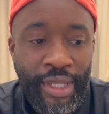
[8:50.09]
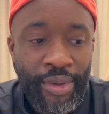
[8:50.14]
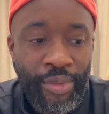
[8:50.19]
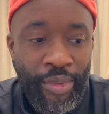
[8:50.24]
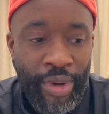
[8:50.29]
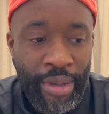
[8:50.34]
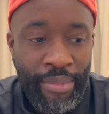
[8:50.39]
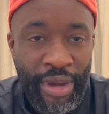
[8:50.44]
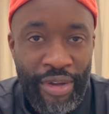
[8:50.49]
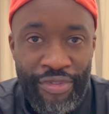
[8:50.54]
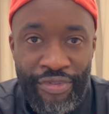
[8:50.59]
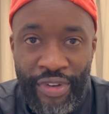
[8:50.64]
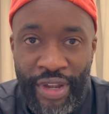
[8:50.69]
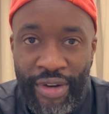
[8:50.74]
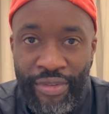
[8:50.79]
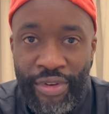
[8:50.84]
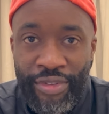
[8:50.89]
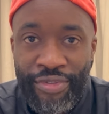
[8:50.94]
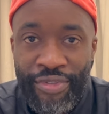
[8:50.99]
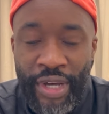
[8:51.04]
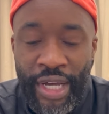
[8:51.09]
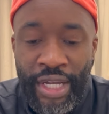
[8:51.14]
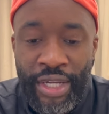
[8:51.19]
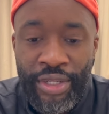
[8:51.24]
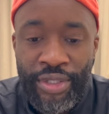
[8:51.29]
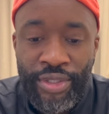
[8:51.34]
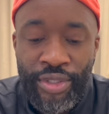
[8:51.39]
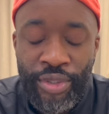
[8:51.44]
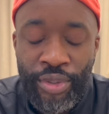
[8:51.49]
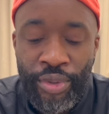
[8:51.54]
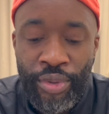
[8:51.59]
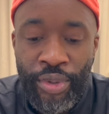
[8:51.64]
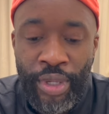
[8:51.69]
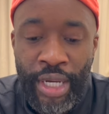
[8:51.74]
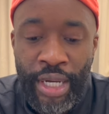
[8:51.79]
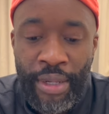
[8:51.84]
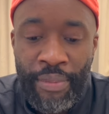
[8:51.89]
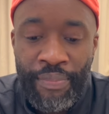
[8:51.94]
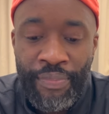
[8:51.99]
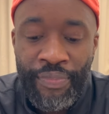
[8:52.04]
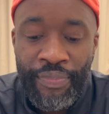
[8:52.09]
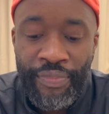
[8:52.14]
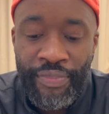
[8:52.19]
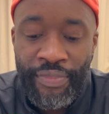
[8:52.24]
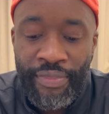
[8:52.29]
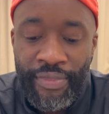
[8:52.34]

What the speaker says: One of my favorite fighters who